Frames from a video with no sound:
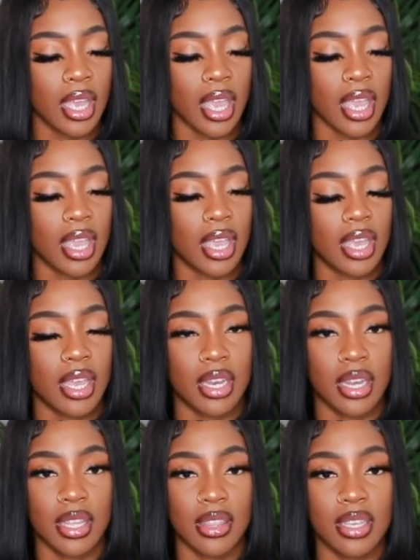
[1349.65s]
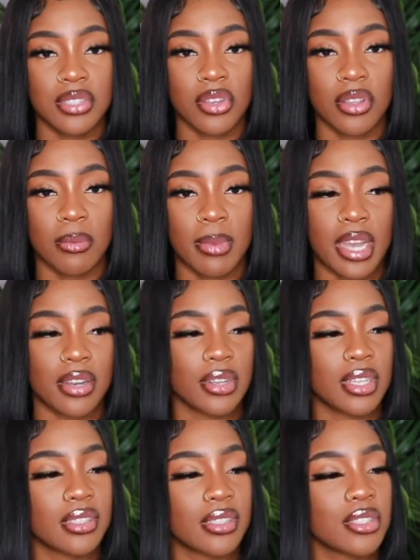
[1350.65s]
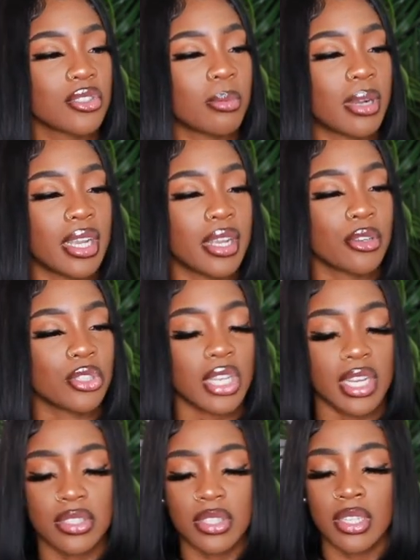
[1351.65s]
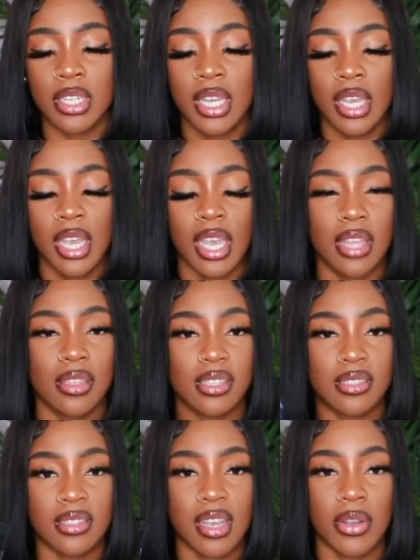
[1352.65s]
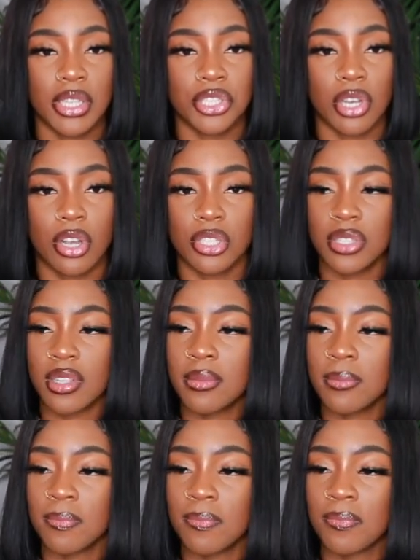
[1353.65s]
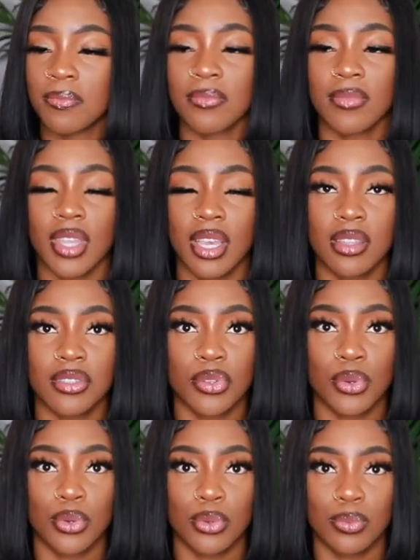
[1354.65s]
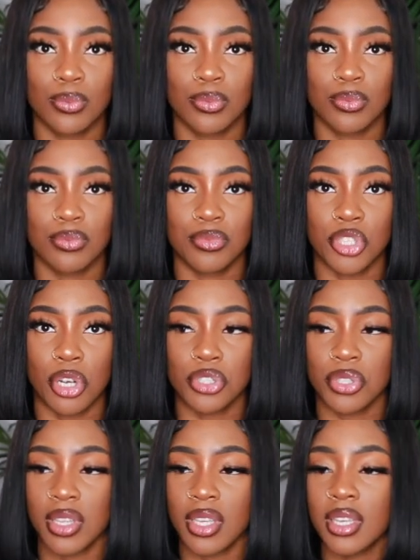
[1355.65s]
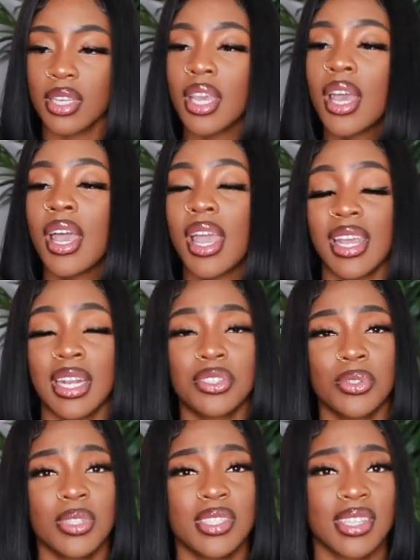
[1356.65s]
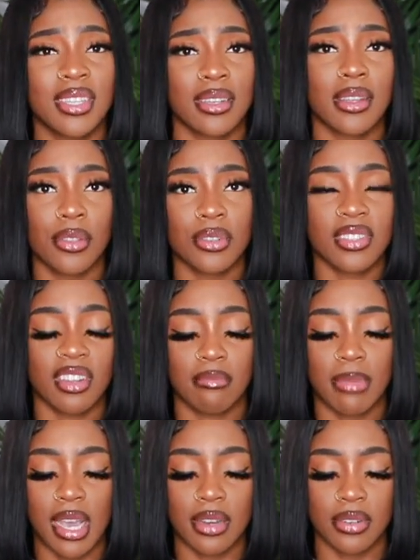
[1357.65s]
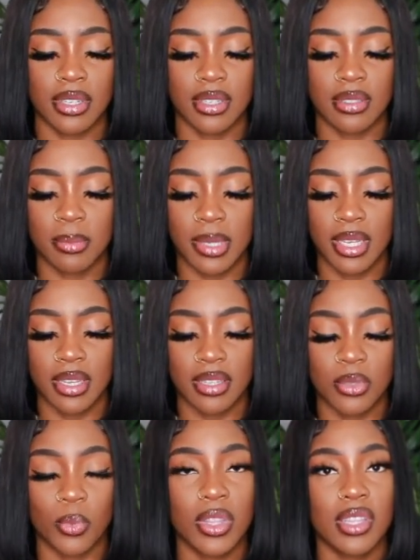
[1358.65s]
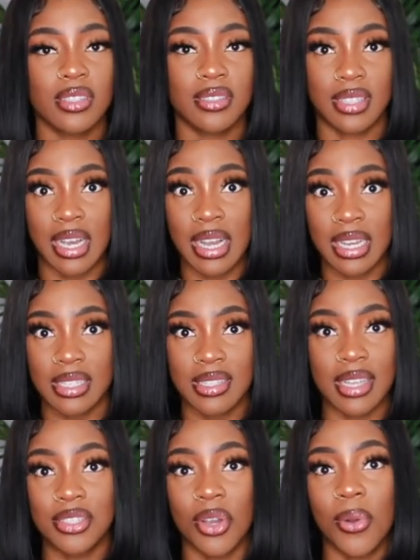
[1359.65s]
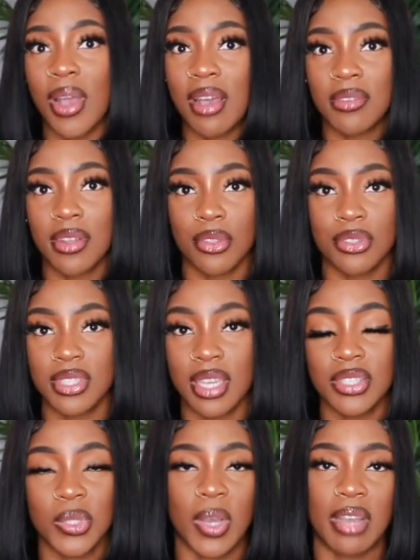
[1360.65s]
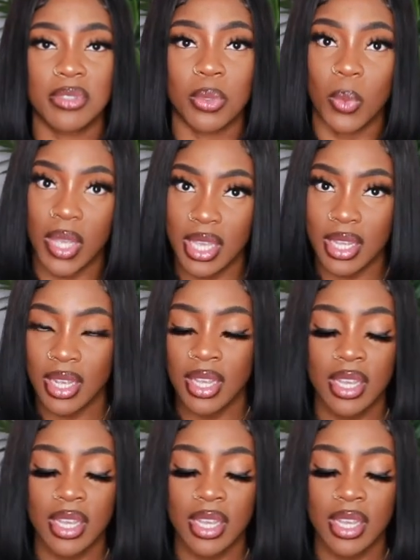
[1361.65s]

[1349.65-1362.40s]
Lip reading: And these are the batteries. These are by Energizer, and this is how I charge them in this little charger thingy. And I do need to get another set of batteries because when this dies, I don't have another set, so I have to wait.